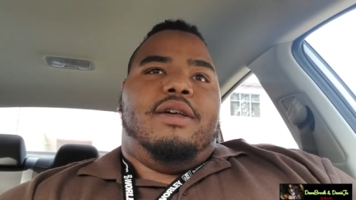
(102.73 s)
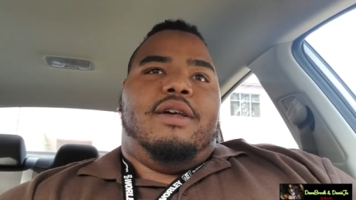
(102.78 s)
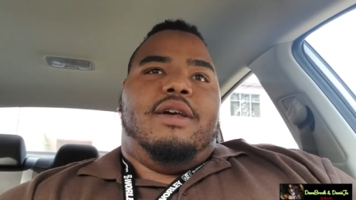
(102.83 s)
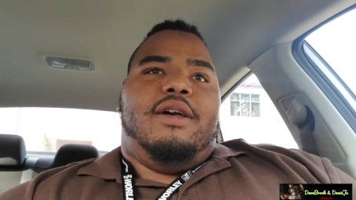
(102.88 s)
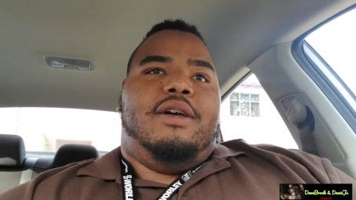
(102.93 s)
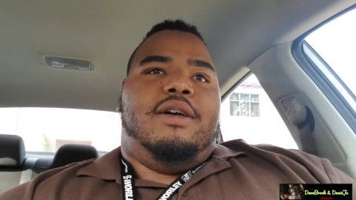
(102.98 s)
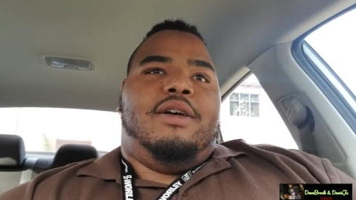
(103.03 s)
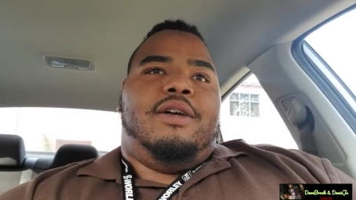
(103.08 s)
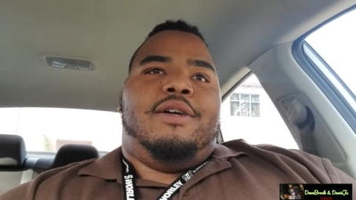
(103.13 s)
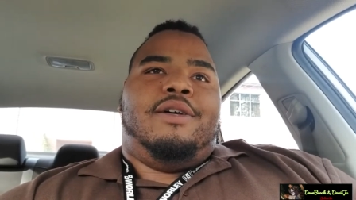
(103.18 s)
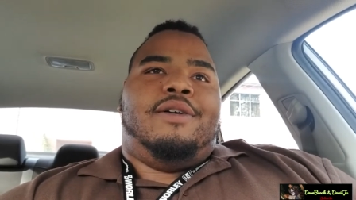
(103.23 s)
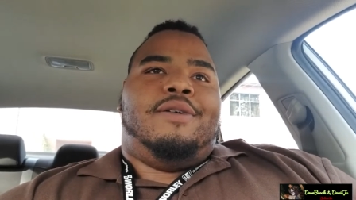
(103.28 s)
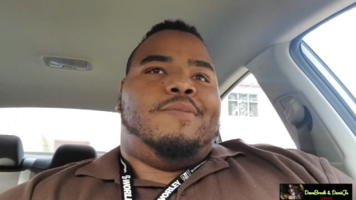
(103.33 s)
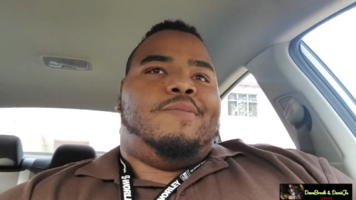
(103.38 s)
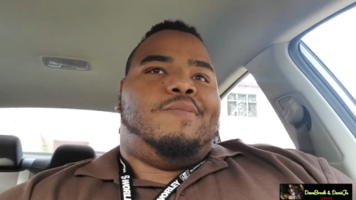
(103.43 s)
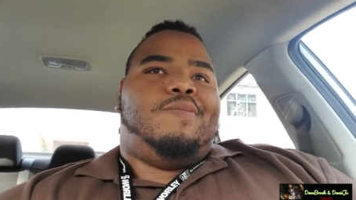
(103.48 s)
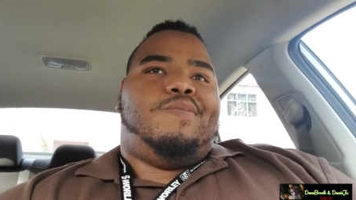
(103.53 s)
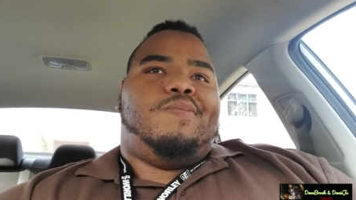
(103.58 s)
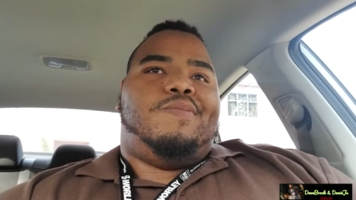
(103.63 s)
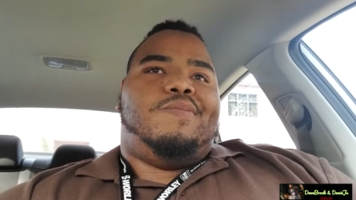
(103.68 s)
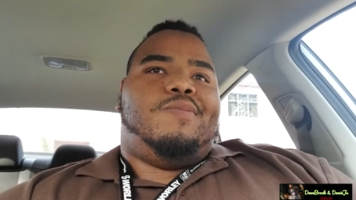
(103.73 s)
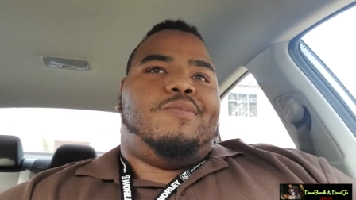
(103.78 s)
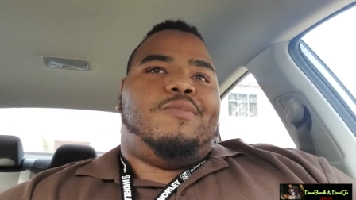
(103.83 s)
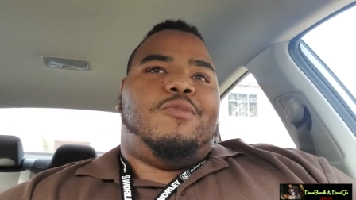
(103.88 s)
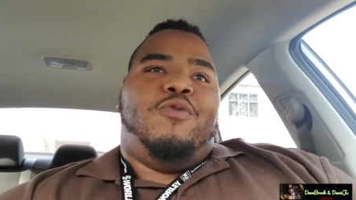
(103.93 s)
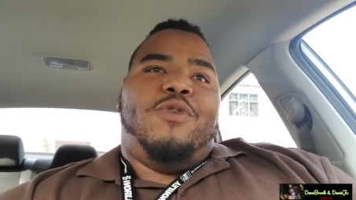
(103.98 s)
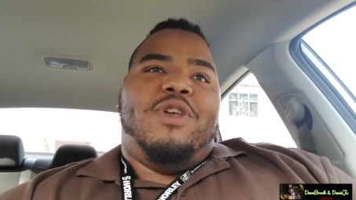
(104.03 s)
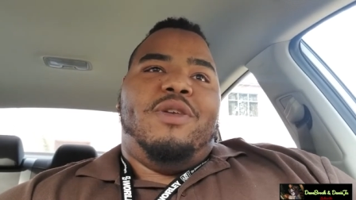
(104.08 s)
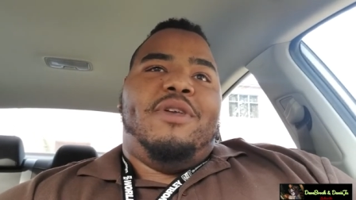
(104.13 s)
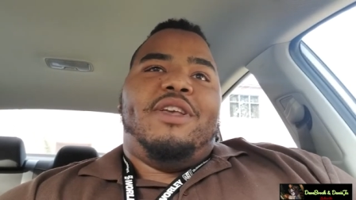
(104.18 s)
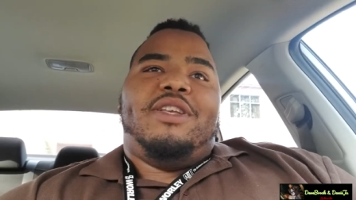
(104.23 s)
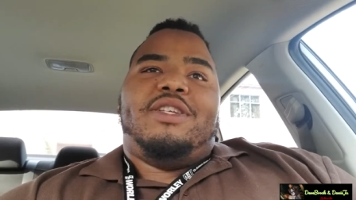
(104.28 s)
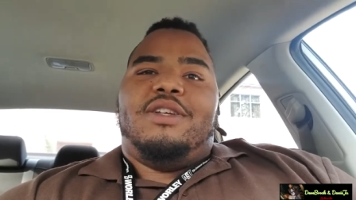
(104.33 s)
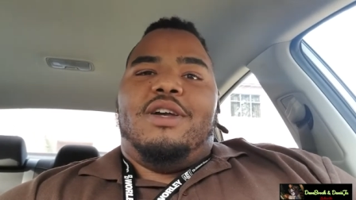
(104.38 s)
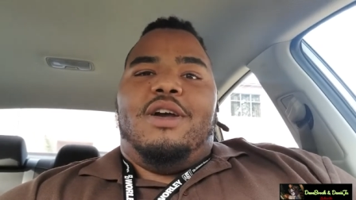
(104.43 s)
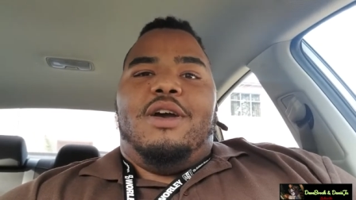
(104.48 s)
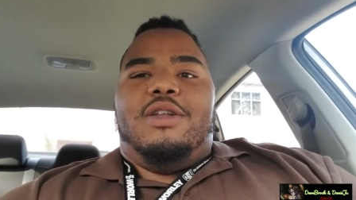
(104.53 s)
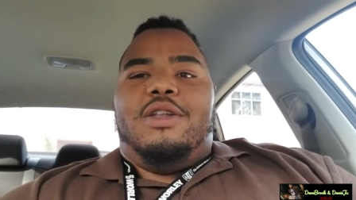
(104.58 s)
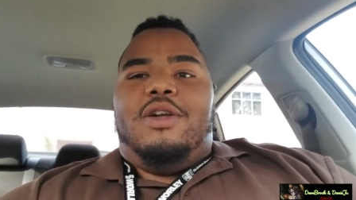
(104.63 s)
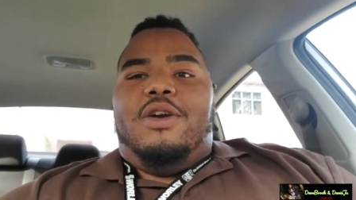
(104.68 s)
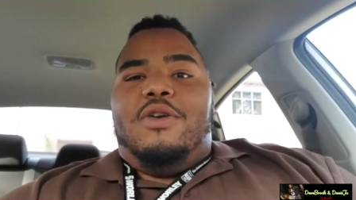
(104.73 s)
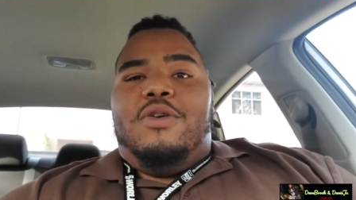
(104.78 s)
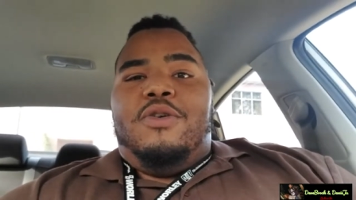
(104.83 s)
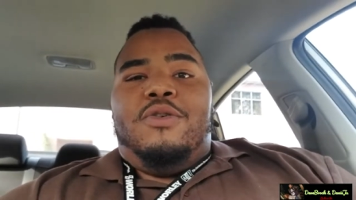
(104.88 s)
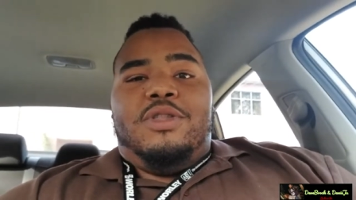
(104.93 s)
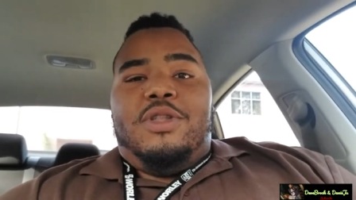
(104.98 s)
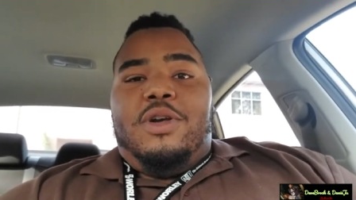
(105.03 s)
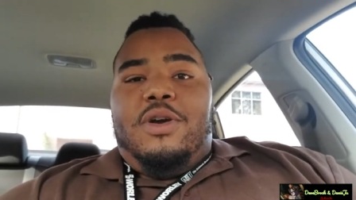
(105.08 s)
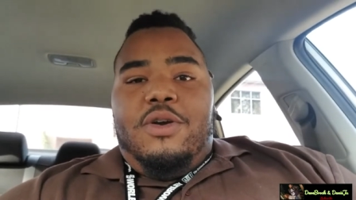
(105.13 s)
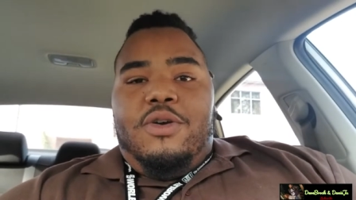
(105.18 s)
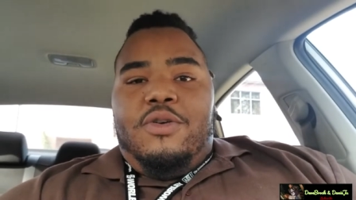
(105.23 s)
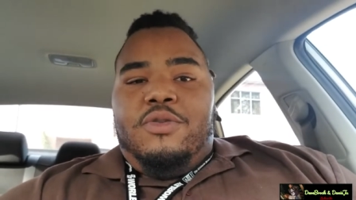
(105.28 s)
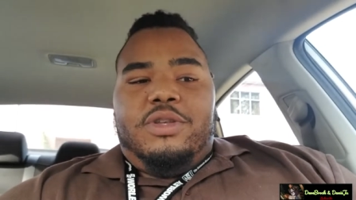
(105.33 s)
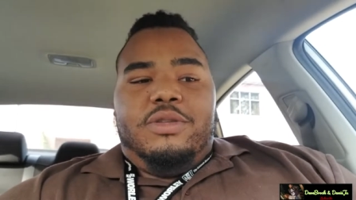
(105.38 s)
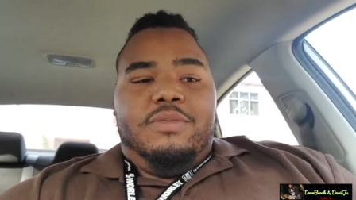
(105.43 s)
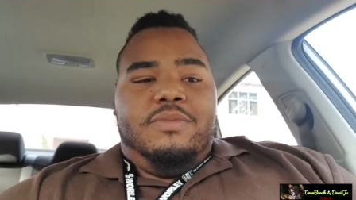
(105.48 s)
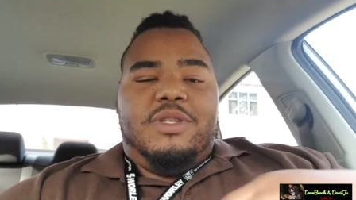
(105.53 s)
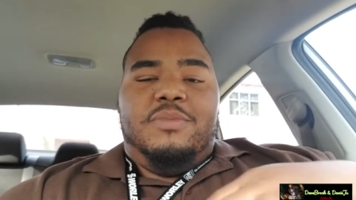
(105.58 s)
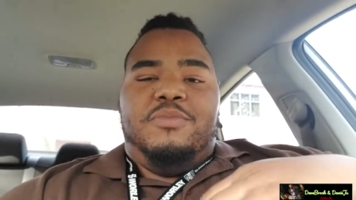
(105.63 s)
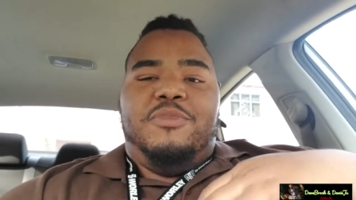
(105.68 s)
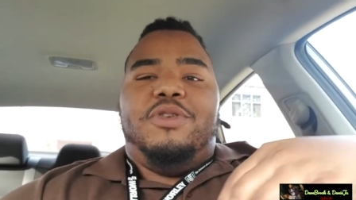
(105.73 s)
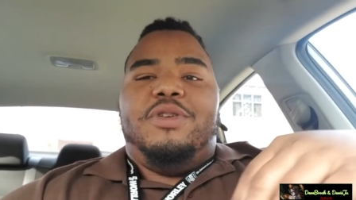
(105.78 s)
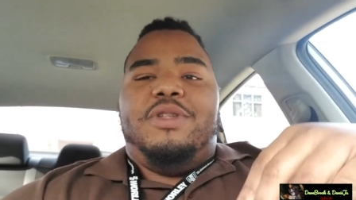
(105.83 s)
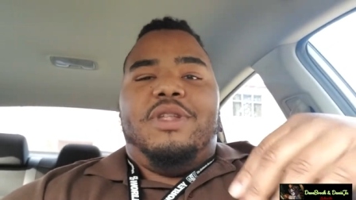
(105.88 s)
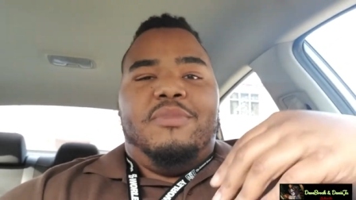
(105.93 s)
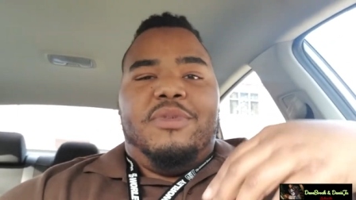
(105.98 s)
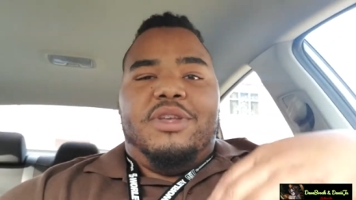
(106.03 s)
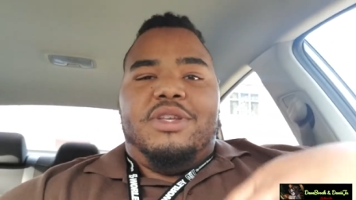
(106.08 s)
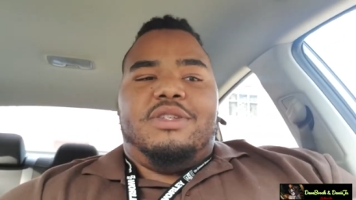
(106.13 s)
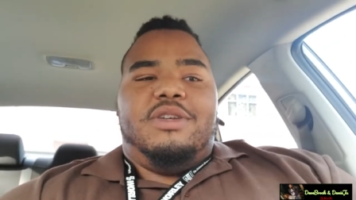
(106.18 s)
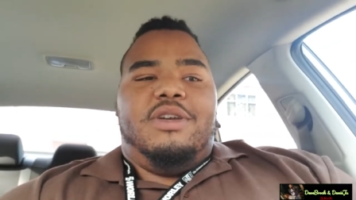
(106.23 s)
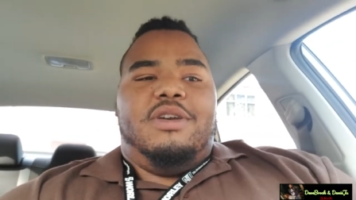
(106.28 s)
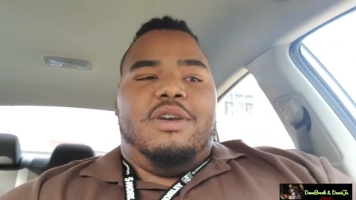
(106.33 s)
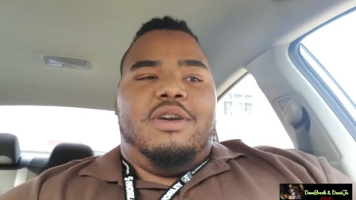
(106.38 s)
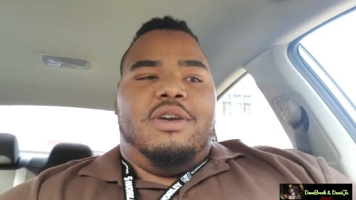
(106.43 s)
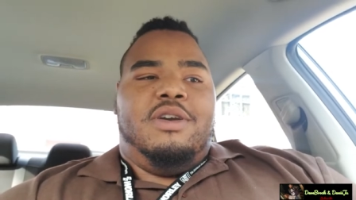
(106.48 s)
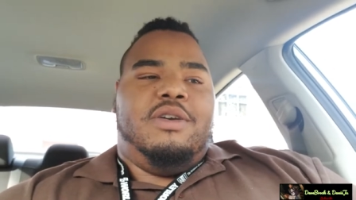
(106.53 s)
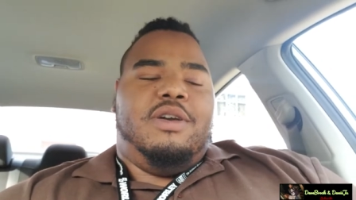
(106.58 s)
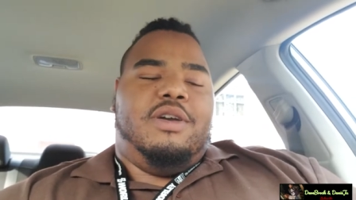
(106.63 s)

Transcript: Um, we miss y'all. The whole, the whole community miss y'all.